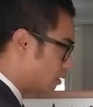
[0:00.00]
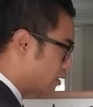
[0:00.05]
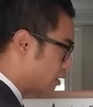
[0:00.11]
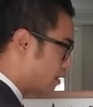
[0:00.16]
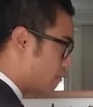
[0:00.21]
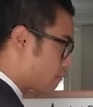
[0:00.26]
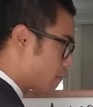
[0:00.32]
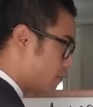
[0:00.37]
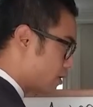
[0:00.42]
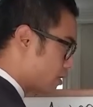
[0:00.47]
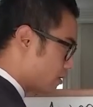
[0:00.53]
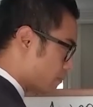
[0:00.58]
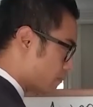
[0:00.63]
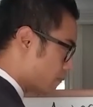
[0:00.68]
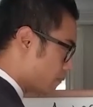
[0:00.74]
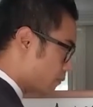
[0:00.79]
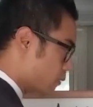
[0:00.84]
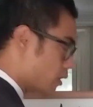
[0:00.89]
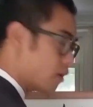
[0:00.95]
Now,
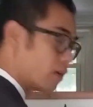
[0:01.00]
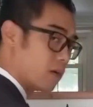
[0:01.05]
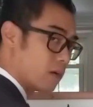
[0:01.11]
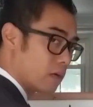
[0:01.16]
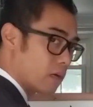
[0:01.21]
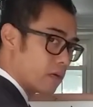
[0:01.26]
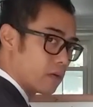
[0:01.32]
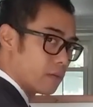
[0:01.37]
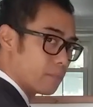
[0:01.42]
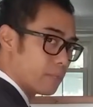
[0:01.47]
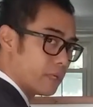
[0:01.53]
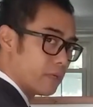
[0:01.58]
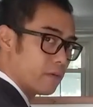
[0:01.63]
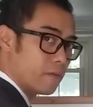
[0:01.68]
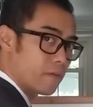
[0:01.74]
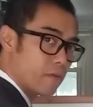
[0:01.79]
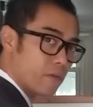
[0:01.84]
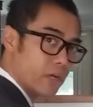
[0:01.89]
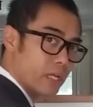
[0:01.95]
freedom,
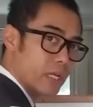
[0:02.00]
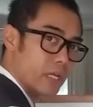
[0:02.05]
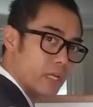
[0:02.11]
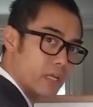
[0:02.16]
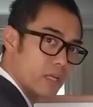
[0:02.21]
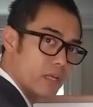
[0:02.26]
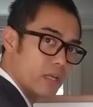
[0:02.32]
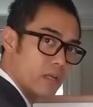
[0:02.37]
being free,